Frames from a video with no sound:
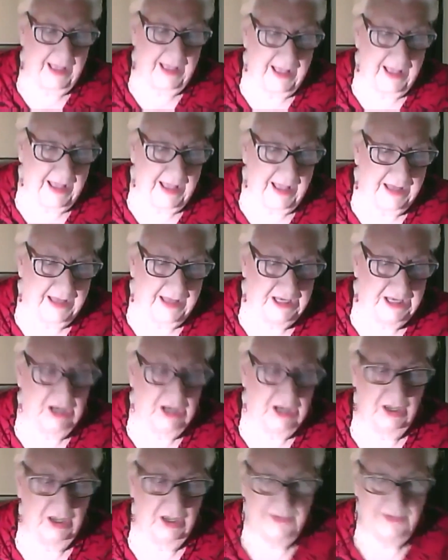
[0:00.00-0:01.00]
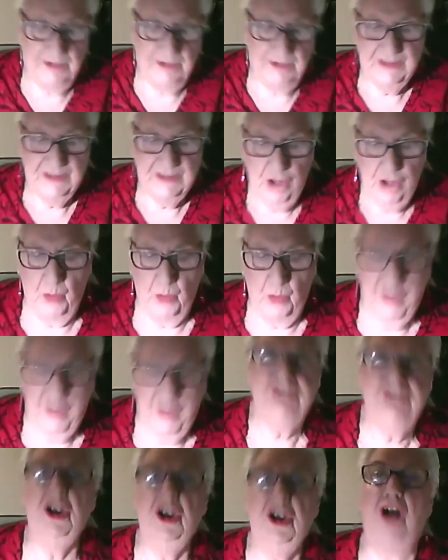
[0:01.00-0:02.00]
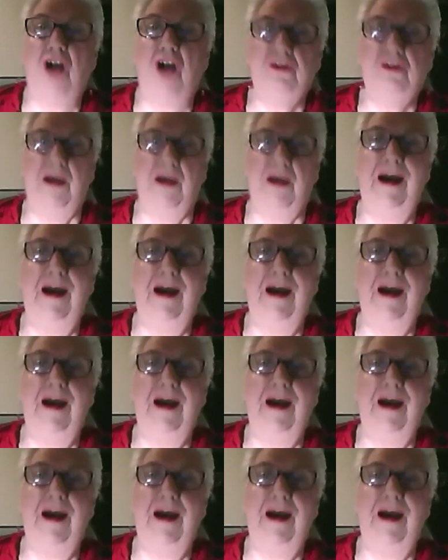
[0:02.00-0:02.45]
there is not one chakra